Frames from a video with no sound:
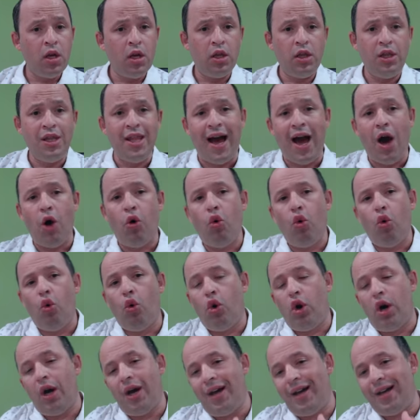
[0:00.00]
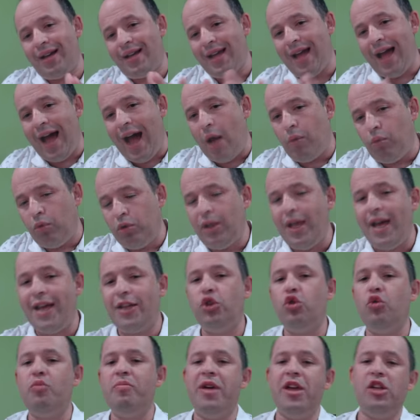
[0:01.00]
Now, I would
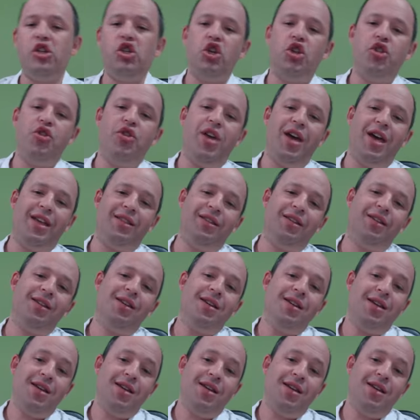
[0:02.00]
like to mention that